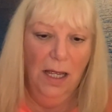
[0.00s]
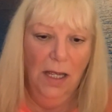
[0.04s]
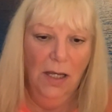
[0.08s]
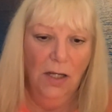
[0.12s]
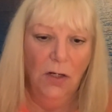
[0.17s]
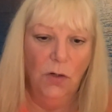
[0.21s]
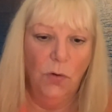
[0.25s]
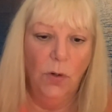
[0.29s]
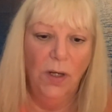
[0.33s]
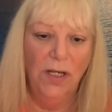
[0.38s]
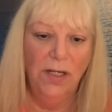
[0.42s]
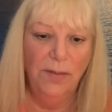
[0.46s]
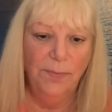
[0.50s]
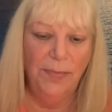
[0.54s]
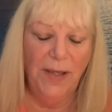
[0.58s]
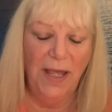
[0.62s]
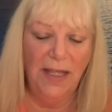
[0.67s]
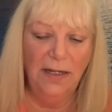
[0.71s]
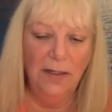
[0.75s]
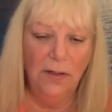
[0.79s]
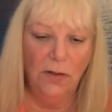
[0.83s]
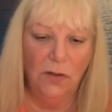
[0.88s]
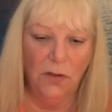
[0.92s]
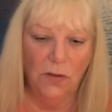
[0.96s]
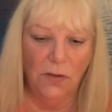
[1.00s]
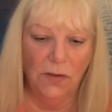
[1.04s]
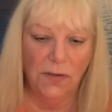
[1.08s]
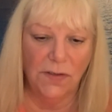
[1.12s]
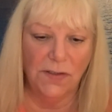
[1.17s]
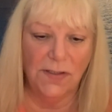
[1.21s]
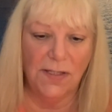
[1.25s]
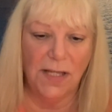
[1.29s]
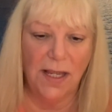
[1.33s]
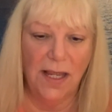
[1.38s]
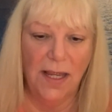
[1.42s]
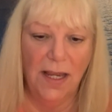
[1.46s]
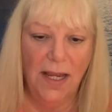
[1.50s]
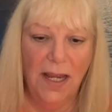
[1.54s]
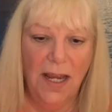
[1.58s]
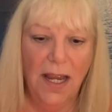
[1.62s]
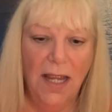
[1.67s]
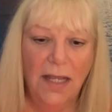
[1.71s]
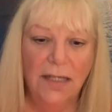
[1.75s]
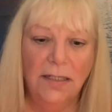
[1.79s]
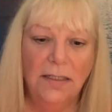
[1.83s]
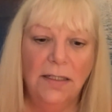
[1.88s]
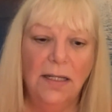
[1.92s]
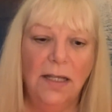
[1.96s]
Queen of Pentacles
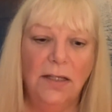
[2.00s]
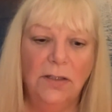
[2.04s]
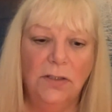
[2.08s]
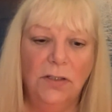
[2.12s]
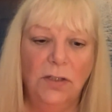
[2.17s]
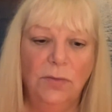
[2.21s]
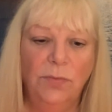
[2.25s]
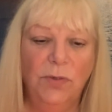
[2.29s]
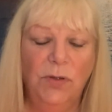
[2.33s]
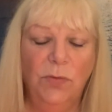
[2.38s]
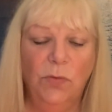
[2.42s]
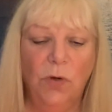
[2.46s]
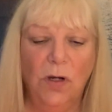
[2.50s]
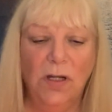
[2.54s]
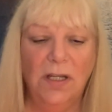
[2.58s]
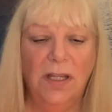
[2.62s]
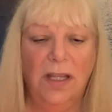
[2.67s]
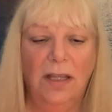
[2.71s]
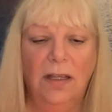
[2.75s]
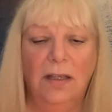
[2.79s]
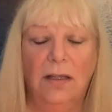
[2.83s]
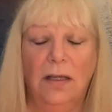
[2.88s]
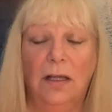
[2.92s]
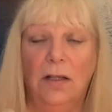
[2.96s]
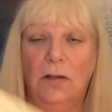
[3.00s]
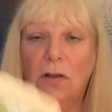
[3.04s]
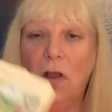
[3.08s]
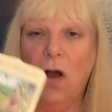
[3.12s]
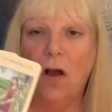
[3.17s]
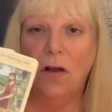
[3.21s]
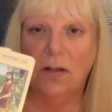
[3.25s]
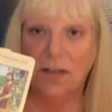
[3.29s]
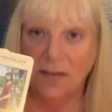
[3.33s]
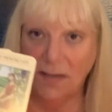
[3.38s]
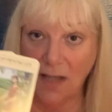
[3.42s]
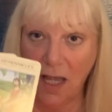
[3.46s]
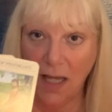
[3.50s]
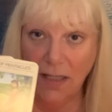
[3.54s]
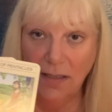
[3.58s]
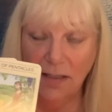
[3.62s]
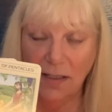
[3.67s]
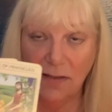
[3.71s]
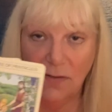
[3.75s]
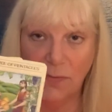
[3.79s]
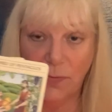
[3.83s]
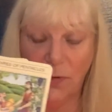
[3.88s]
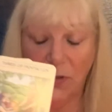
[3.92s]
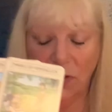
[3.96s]
and could be working alongside
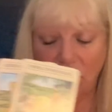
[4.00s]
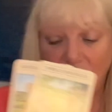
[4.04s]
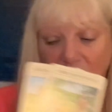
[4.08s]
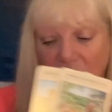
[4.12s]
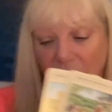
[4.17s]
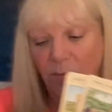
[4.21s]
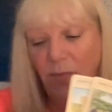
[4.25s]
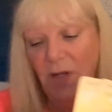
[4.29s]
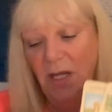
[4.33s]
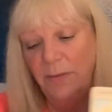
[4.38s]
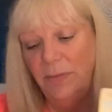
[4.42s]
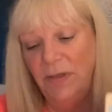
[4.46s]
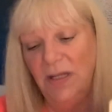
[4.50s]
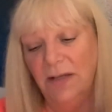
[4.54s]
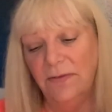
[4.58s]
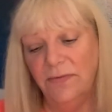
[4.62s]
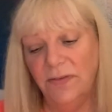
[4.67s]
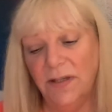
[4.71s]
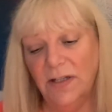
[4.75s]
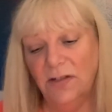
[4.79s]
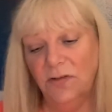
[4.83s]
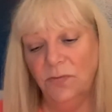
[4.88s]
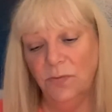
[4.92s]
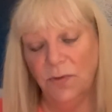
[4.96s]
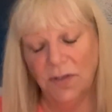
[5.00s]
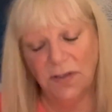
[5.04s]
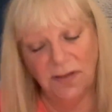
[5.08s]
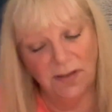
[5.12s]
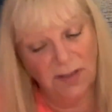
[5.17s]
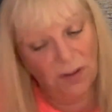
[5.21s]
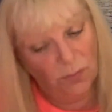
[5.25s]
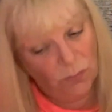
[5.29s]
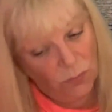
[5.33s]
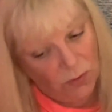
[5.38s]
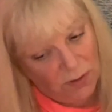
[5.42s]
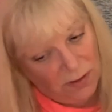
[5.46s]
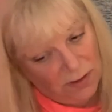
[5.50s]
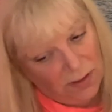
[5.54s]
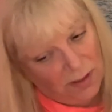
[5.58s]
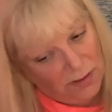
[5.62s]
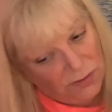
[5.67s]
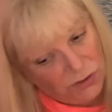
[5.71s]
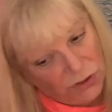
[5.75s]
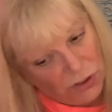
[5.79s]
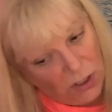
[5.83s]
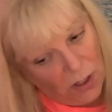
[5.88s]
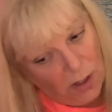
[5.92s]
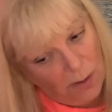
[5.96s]
this person. Maybe if this was someone, a
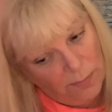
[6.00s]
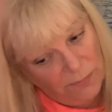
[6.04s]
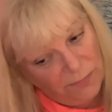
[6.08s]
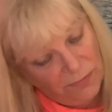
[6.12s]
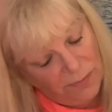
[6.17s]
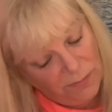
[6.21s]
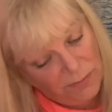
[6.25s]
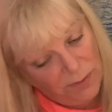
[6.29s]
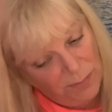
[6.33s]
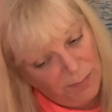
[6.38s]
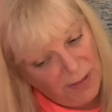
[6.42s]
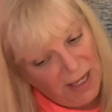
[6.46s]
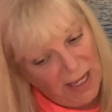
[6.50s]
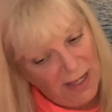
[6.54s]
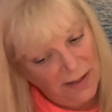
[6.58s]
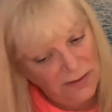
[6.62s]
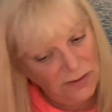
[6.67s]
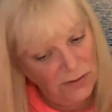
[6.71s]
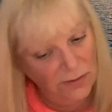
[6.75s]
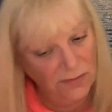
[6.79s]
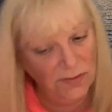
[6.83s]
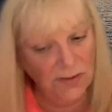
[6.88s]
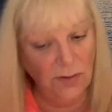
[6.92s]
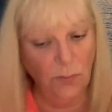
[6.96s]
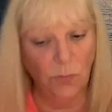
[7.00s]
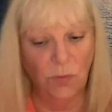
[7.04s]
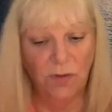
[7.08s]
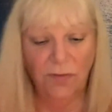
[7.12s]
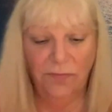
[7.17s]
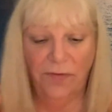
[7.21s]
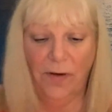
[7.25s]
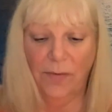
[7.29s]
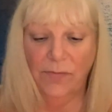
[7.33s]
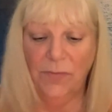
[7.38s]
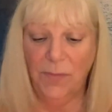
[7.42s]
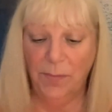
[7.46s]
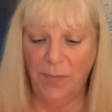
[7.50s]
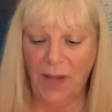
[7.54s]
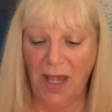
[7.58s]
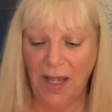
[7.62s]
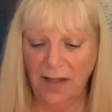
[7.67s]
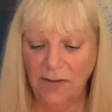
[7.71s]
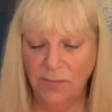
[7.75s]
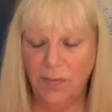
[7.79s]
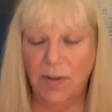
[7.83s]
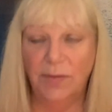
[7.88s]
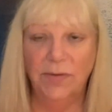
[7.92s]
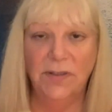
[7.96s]
job from the past or someone from the
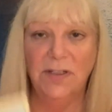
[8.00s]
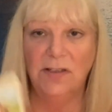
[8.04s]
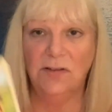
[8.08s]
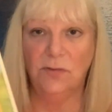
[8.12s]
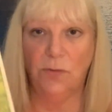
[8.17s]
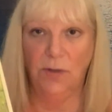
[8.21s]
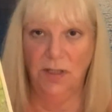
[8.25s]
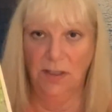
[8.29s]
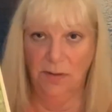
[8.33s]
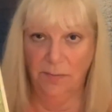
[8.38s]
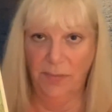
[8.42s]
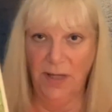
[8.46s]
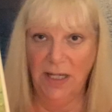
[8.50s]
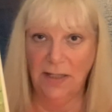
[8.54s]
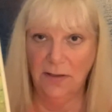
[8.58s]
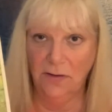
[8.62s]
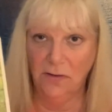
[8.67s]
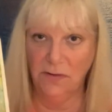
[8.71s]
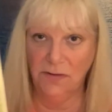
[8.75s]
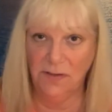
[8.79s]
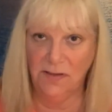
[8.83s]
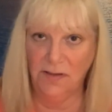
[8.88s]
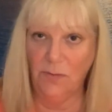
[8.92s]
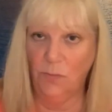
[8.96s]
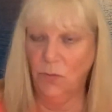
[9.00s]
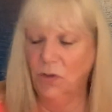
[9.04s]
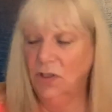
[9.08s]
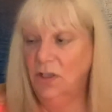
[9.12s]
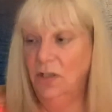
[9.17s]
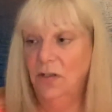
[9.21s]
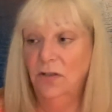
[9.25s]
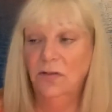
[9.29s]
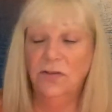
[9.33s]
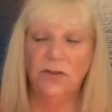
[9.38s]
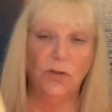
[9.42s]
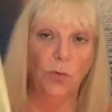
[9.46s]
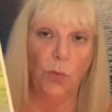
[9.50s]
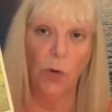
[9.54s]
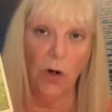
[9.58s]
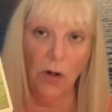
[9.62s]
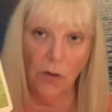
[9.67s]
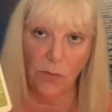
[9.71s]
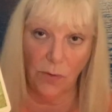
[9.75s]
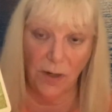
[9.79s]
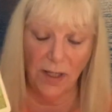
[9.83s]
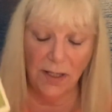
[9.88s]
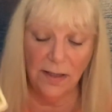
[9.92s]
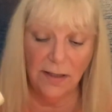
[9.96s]
past, maybe this Queen of Pentacles is someone you used to
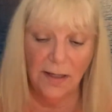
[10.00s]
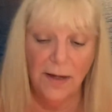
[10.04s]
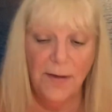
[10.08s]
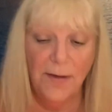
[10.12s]
work with.